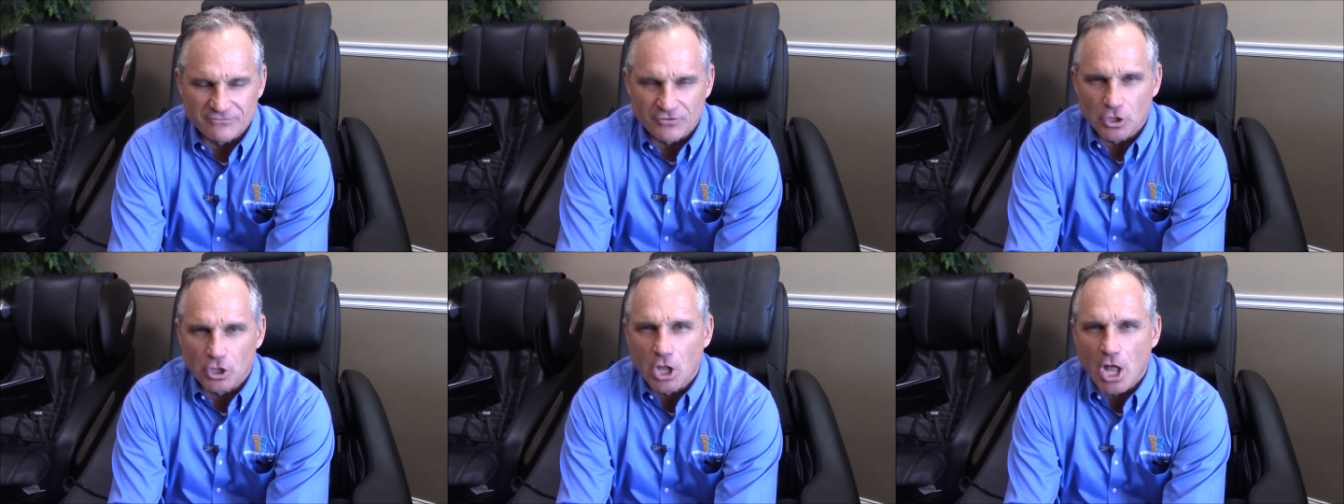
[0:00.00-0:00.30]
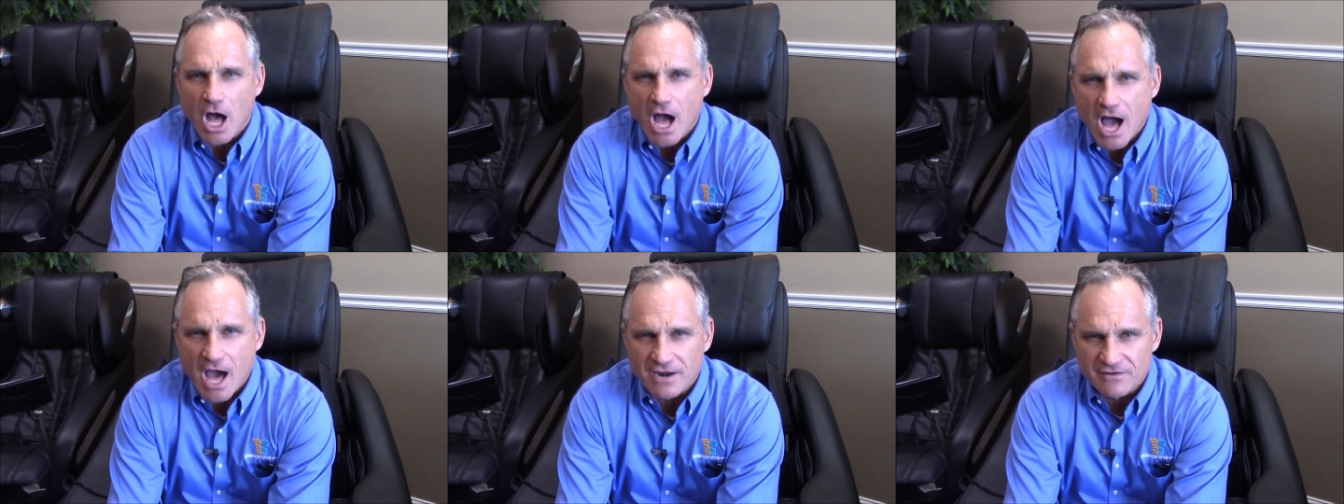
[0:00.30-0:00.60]
of a
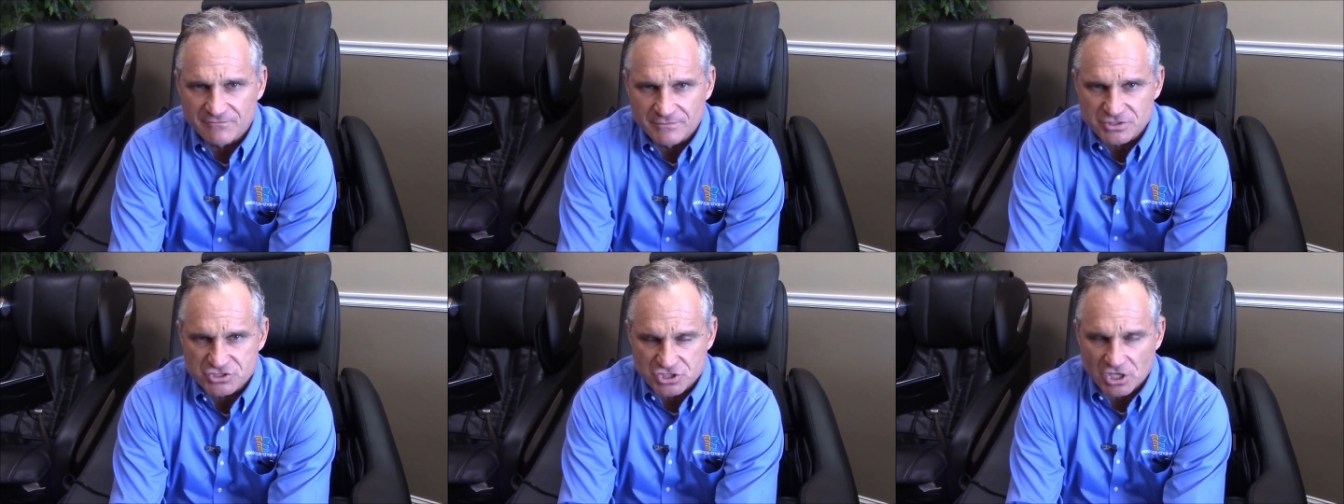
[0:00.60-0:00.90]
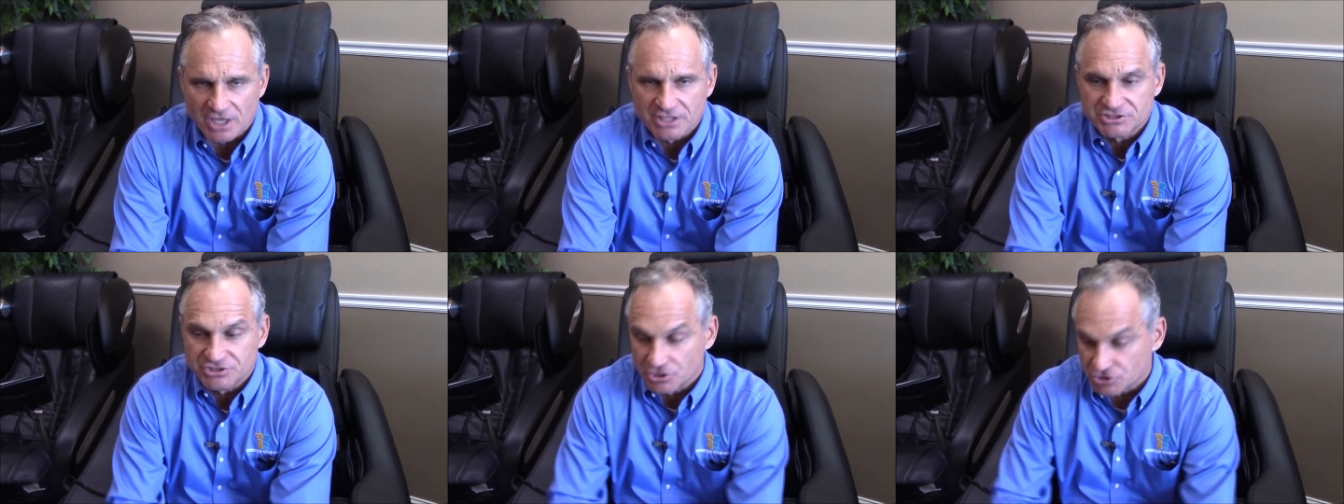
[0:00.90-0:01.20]
lot of
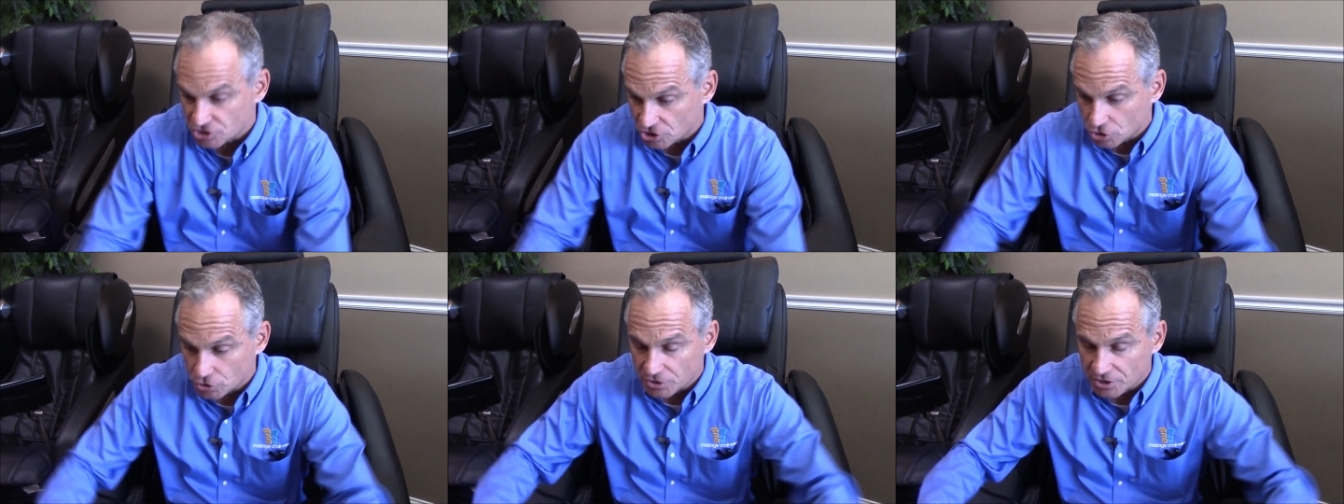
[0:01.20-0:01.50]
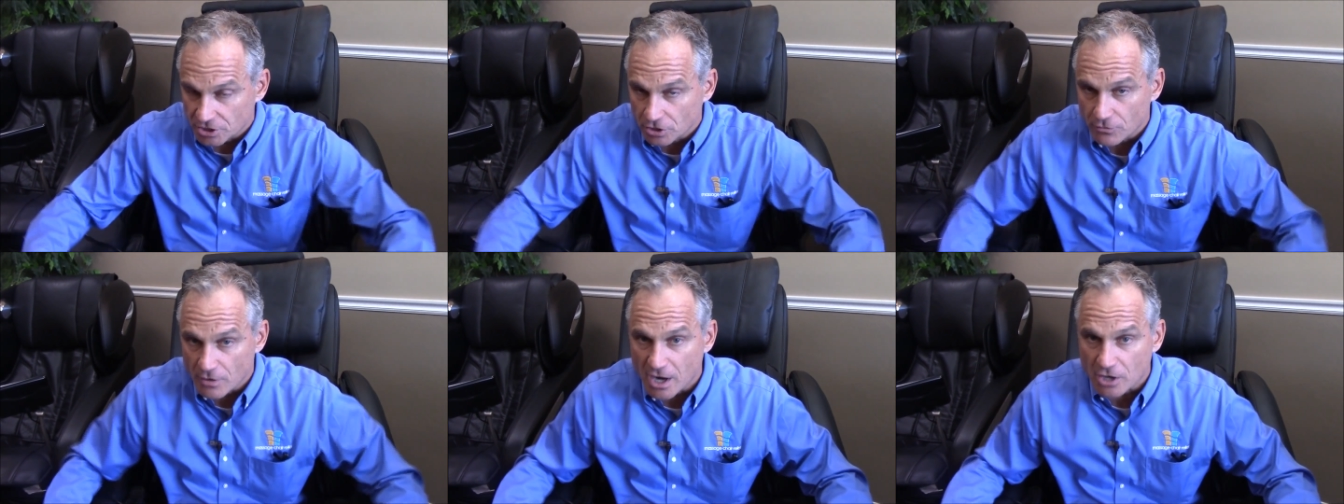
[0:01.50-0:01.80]
massage chairs stars,
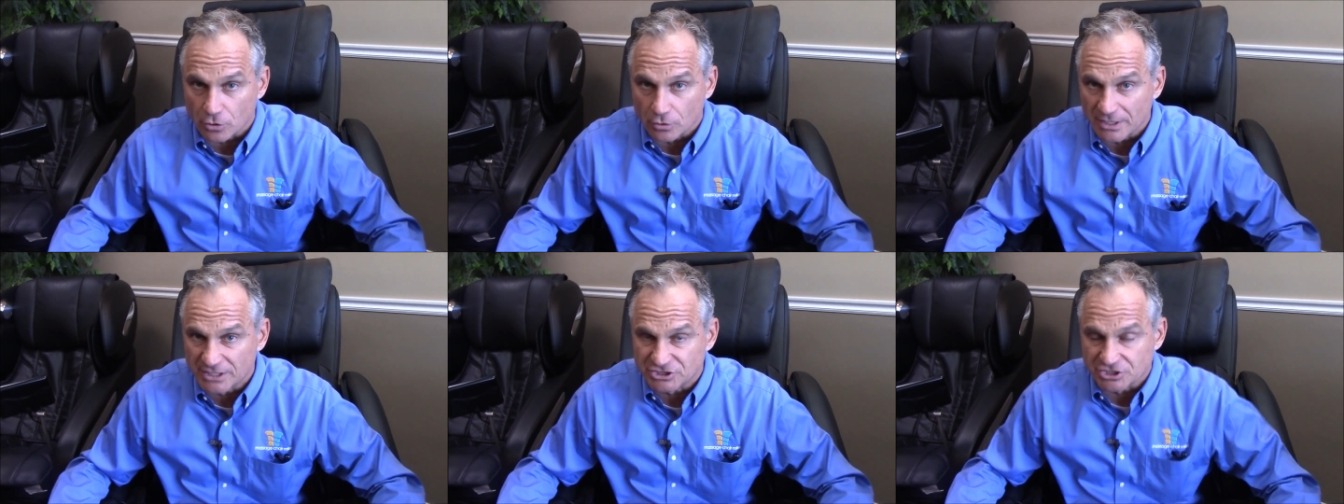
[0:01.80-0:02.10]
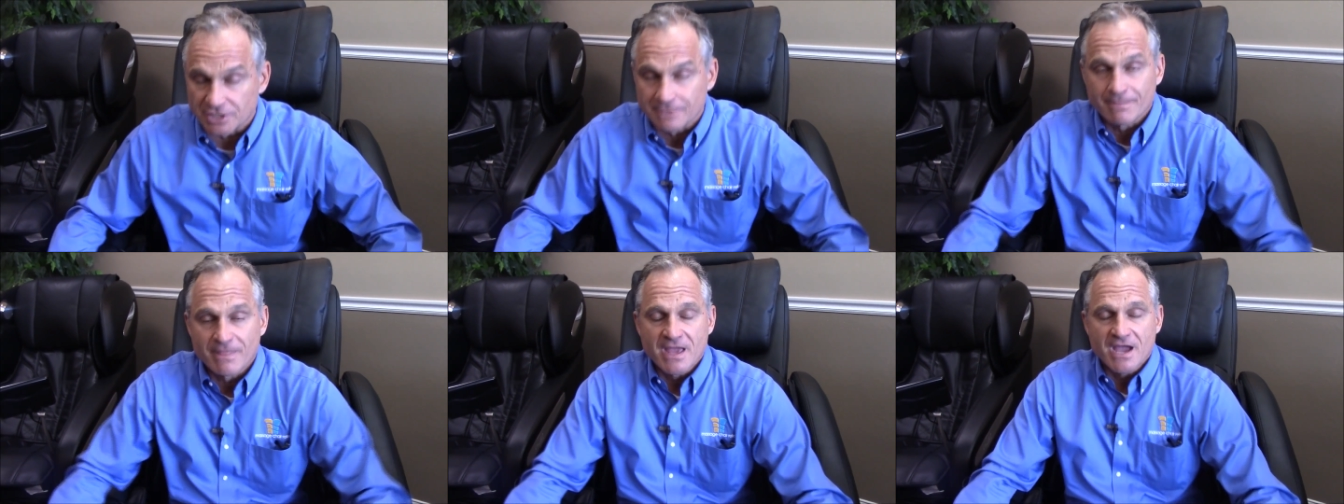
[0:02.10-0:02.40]
including Luraco
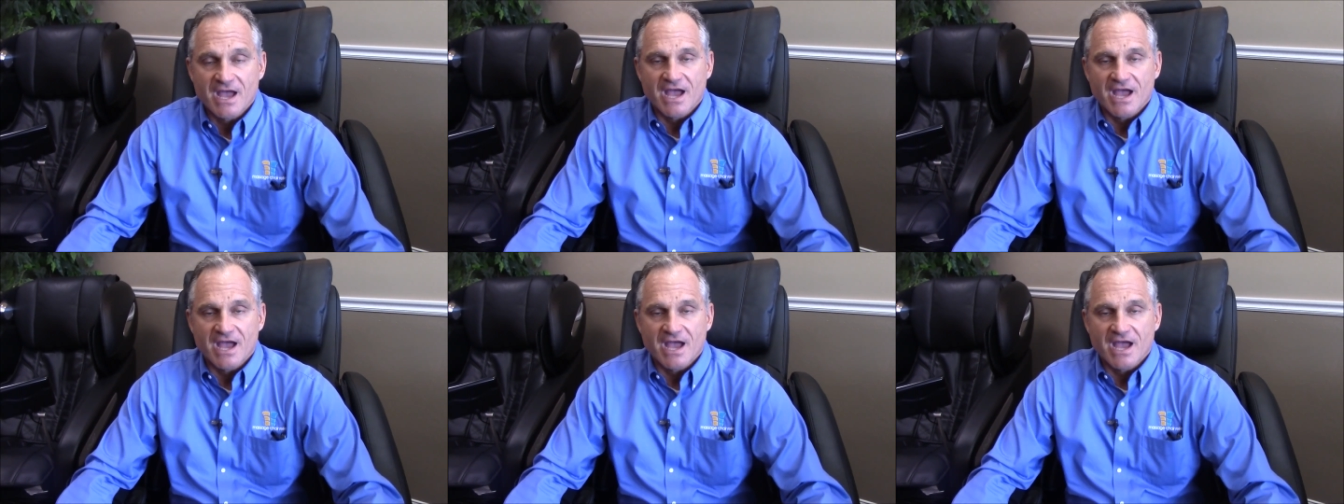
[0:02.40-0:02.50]
Legend.